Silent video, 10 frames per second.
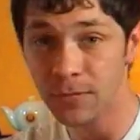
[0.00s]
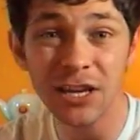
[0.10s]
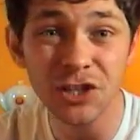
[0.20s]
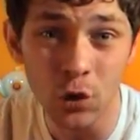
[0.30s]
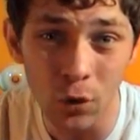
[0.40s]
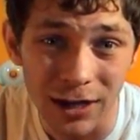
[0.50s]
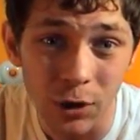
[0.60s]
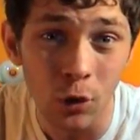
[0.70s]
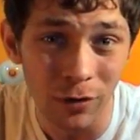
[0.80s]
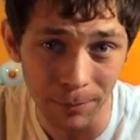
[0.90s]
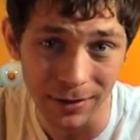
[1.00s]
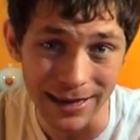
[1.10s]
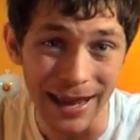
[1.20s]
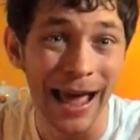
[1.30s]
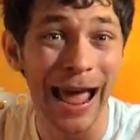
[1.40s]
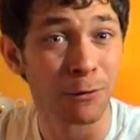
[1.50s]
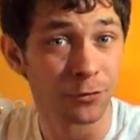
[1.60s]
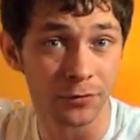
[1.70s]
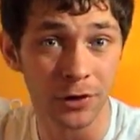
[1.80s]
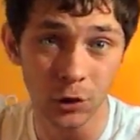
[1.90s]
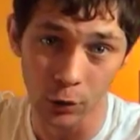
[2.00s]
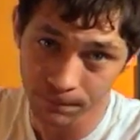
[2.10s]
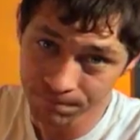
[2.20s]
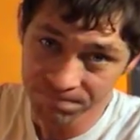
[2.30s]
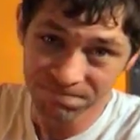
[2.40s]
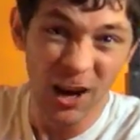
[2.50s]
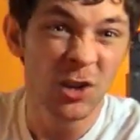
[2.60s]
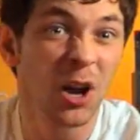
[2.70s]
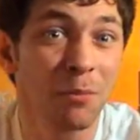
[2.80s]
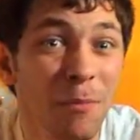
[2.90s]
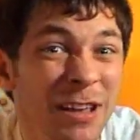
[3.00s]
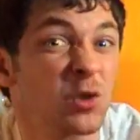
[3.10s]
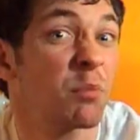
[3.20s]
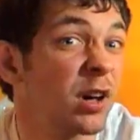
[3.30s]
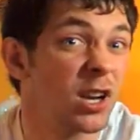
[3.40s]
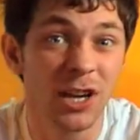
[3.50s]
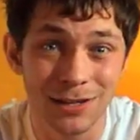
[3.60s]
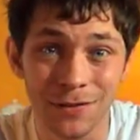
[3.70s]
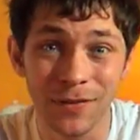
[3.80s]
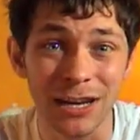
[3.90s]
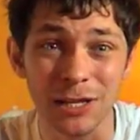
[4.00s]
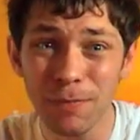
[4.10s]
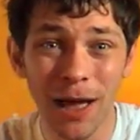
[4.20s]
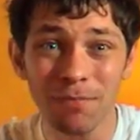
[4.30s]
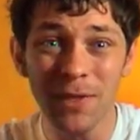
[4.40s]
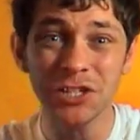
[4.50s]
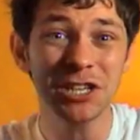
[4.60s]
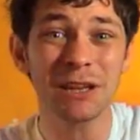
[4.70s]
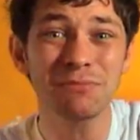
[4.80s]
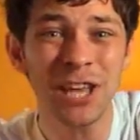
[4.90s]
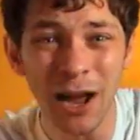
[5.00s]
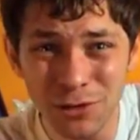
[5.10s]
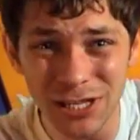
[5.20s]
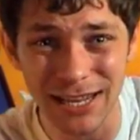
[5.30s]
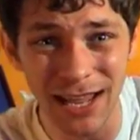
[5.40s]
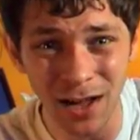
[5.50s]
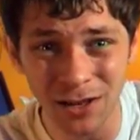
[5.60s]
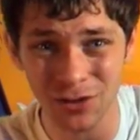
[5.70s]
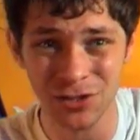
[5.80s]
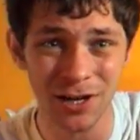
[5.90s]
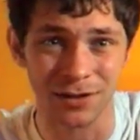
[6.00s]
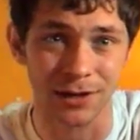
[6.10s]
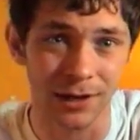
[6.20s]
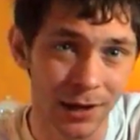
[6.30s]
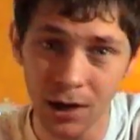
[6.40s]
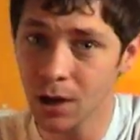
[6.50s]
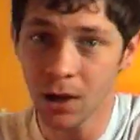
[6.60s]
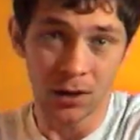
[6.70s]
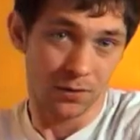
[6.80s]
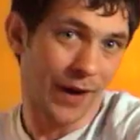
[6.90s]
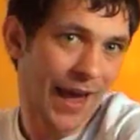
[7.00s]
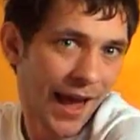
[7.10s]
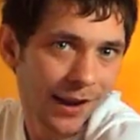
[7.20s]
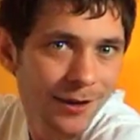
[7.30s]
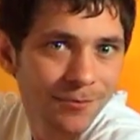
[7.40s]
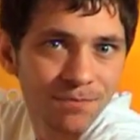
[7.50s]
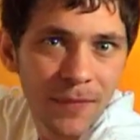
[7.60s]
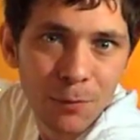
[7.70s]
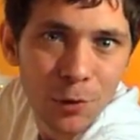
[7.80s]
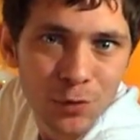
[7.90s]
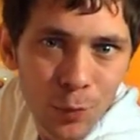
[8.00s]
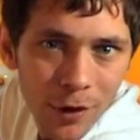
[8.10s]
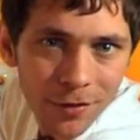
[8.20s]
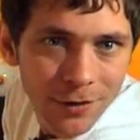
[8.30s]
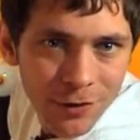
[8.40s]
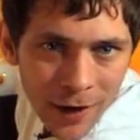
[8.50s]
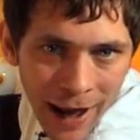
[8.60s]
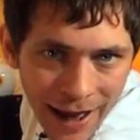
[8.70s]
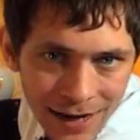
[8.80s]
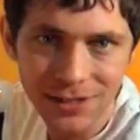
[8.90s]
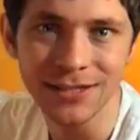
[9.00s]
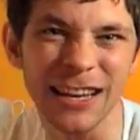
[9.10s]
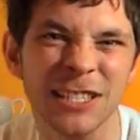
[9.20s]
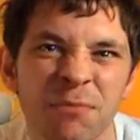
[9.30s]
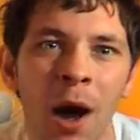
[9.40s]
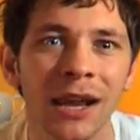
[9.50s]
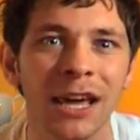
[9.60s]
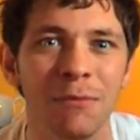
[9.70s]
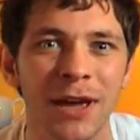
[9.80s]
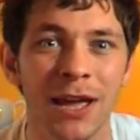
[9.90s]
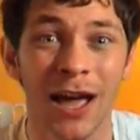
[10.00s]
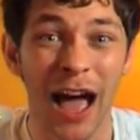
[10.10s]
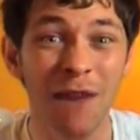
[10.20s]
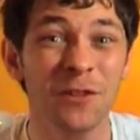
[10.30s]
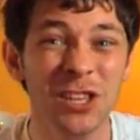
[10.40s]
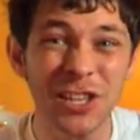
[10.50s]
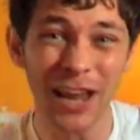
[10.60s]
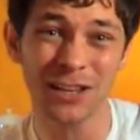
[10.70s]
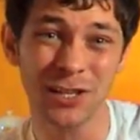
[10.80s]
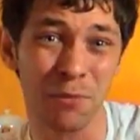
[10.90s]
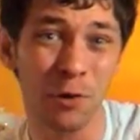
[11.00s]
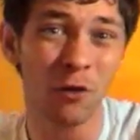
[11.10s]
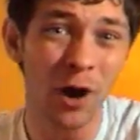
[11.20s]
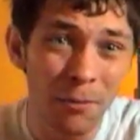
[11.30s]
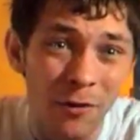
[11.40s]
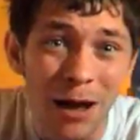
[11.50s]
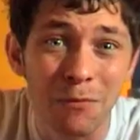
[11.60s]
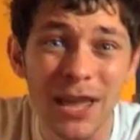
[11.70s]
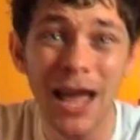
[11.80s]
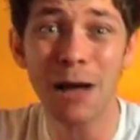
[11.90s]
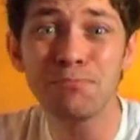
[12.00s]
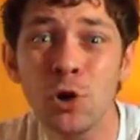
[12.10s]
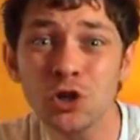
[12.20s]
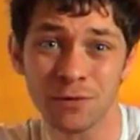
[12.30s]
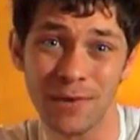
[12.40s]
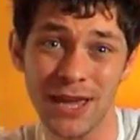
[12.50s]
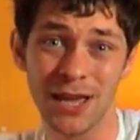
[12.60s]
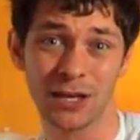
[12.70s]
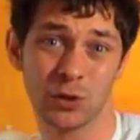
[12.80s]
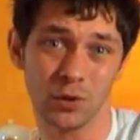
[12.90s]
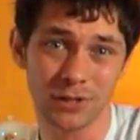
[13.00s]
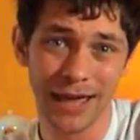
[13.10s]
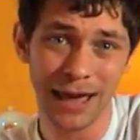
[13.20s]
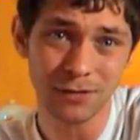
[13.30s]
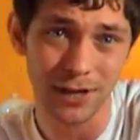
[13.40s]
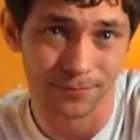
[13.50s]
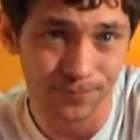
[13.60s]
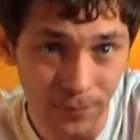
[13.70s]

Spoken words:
He escorted Lord Crappenley out through the door. I tried my best to apologise to Venus, but she seemed totally unconcerned. Well, it was worth a try, she said, smiling at me, and for the second time put her arm around me and pushed me towards the counter.